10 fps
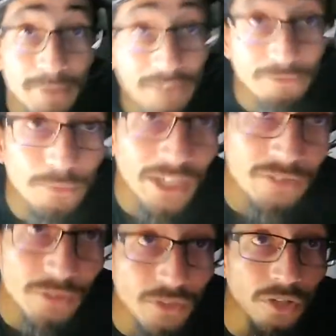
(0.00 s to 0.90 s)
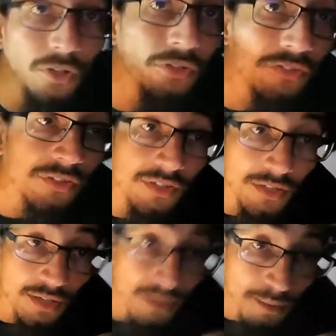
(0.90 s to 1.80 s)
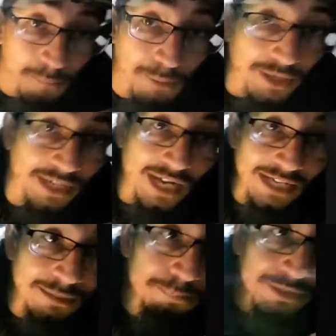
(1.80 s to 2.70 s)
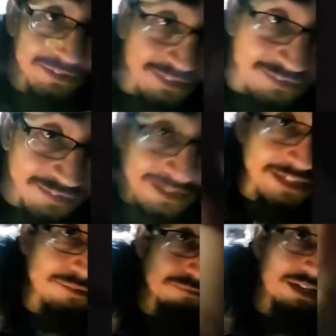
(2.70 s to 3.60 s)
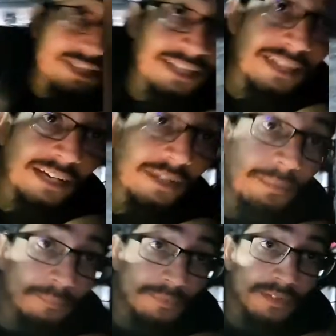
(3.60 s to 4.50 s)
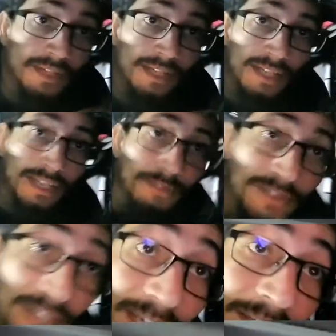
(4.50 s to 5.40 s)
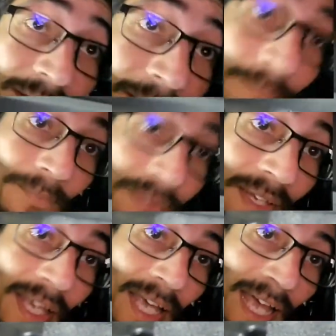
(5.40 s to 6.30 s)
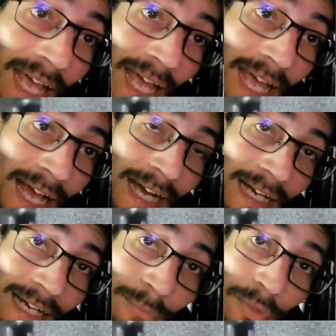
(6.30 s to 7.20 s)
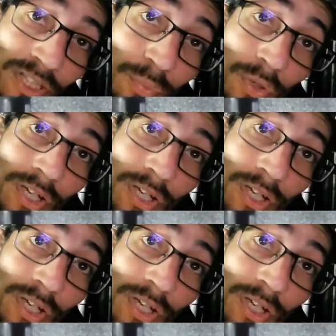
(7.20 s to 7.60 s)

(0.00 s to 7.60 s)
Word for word: for when I drill the holes. But I could put this like right here, give or take, uh, which would